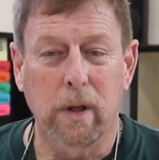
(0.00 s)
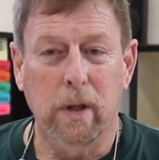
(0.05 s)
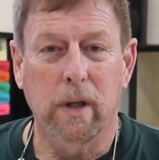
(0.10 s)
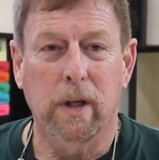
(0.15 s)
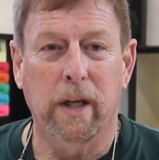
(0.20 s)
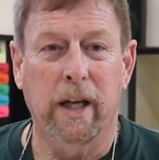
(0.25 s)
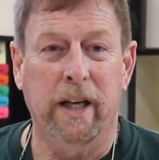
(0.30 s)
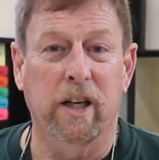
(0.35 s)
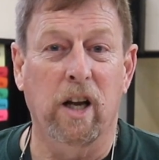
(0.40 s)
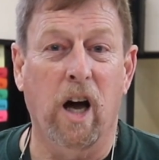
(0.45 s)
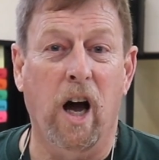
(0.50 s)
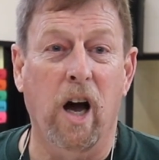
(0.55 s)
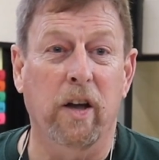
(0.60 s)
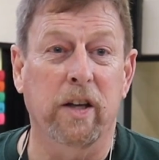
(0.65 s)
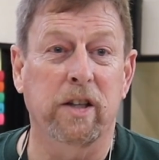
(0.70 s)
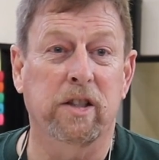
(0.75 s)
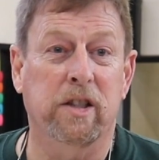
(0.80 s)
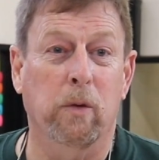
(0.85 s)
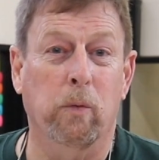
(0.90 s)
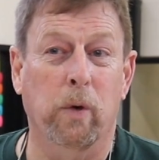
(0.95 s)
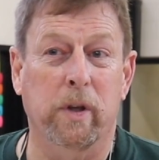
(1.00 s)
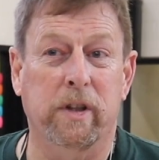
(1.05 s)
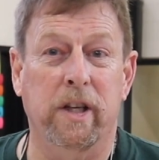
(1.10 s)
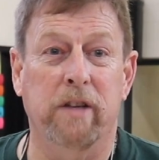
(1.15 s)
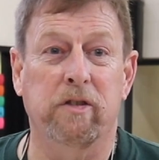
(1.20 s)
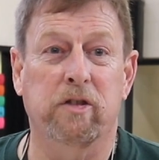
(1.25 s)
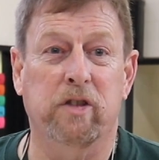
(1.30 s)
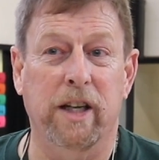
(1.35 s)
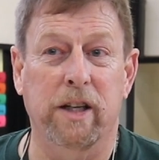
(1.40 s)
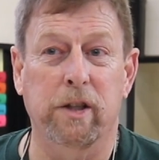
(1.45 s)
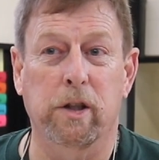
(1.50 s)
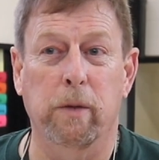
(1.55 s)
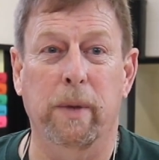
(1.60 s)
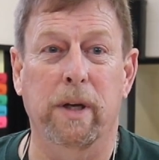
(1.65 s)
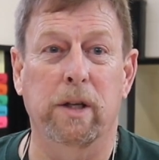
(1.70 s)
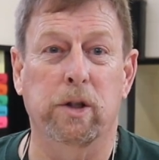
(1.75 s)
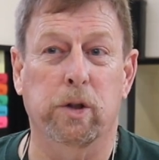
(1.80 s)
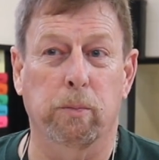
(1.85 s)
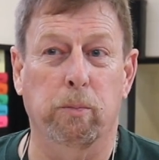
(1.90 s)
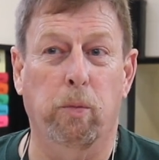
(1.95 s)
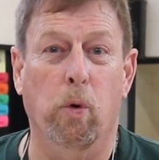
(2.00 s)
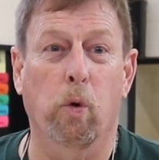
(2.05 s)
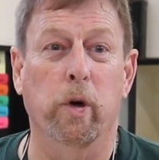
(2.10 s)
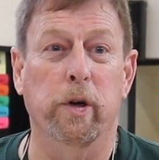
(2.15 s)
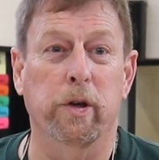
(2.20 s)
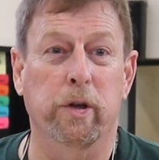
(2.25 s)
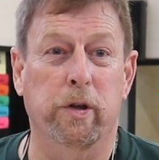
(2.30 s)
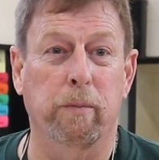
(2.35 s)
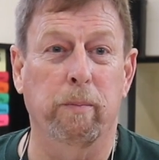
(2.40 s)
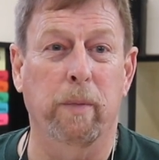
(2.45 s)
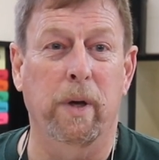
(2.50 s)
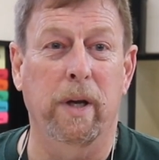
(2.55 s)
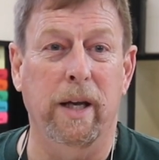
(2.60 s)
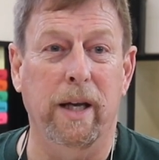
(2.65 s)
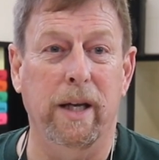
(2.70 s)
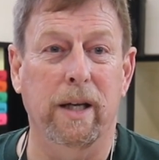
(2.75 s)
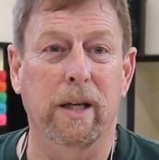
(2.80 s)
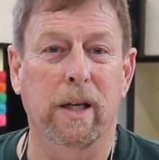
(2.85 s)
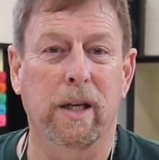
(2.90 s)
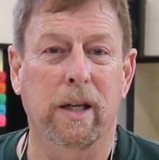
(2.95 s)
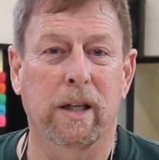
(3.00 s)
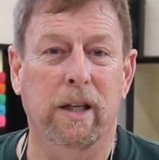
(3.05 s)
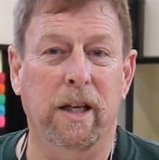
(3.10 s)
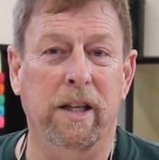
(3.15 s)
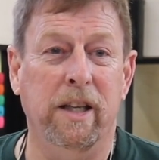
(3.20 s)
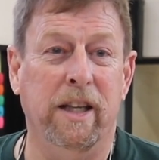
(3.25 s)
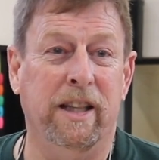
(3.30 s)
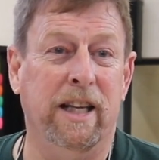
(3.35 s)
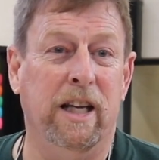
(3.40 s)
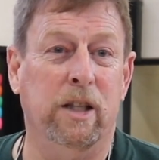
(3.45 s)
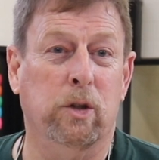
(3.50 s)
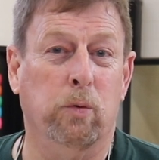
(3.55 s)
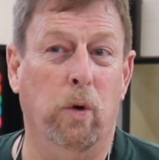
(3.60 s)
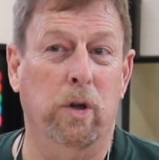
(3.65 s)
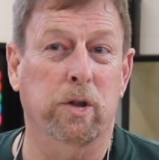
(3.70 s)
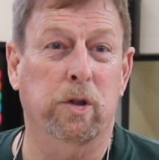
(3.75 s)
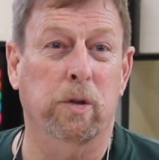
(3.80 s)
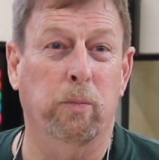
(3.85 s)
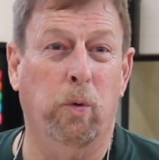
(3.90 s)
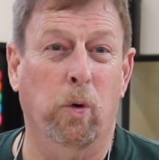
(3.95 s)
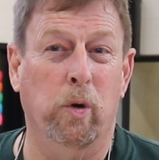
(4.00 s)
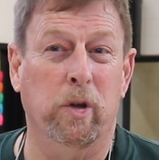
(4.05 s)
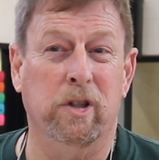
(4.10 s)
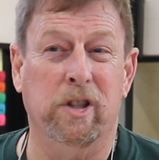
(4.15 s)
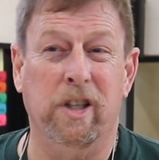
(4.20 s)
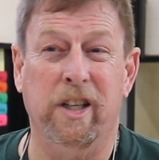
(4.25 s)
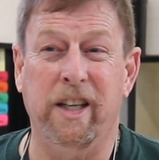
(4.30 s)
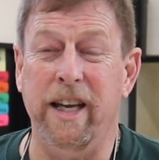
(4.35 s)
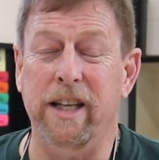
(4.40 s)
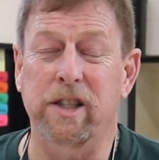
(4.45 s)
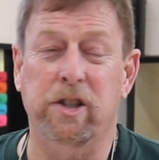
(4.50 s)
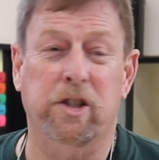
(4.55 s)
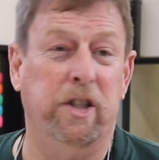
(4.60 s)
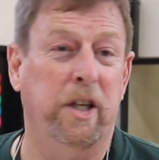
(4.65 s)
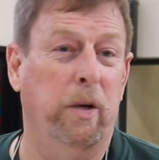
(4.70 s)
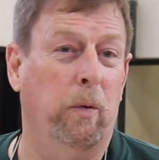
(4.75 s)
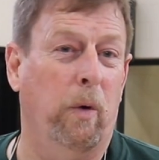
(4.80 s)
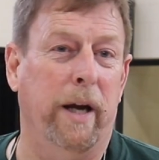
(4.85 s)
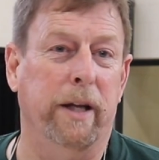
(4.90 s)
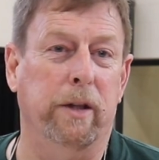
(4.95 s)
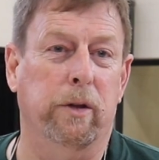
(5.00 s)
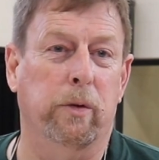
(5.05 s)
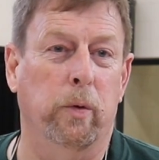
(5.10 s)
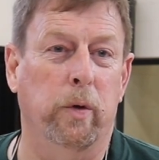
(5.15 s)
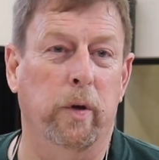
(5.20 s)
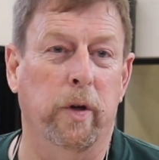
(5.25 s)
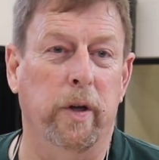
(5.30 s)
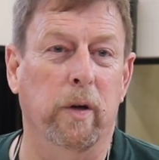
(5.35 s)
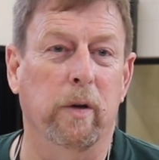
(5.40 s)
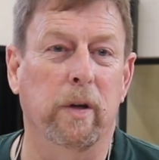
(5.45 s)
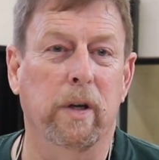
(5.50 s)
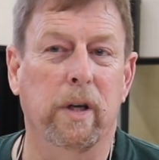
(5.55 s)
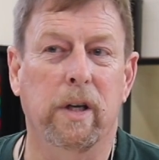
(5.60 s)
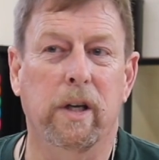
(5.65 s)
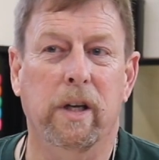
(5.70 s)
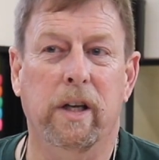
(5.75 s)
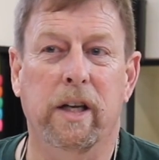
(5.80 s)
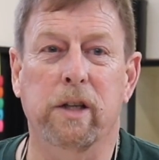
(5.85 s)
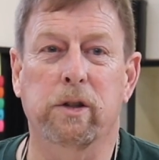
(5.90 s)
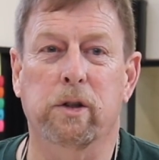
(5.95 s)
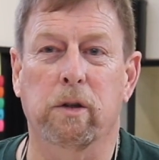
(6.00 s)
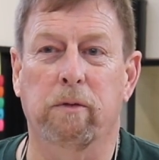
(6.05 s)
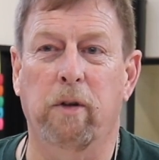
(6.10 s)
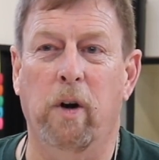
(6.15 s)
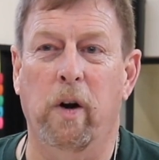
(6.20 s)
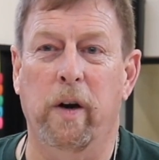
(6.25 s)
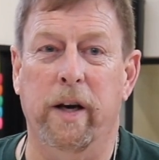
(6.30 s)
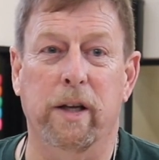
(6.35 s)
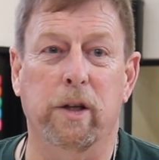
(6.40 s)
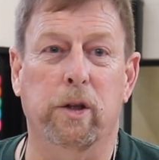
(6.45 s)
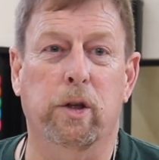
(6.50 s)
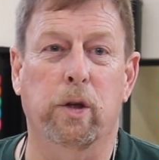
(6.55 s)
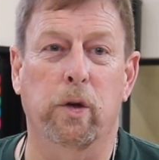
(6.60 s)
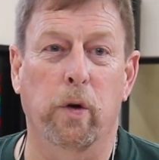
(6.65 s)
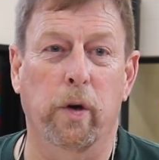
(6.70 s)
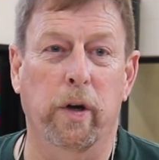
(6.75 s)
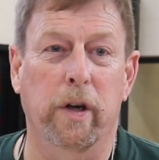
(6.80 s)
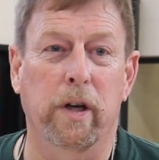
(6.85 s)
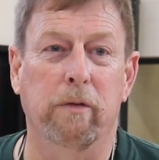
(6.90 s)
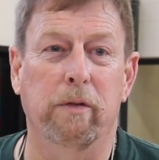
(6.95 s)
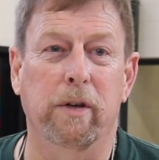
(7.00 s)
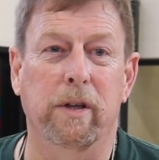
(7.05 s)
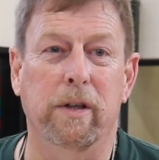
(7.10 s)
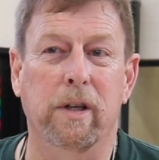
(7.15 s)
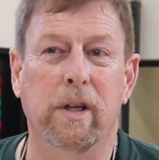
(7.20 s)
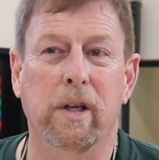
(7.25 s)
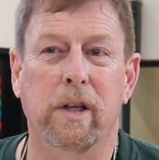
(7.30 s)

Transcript: acknowledge that what they've said to me is important to me. And I think that's what's important. So kids see right through you. Kids are very intuitive, and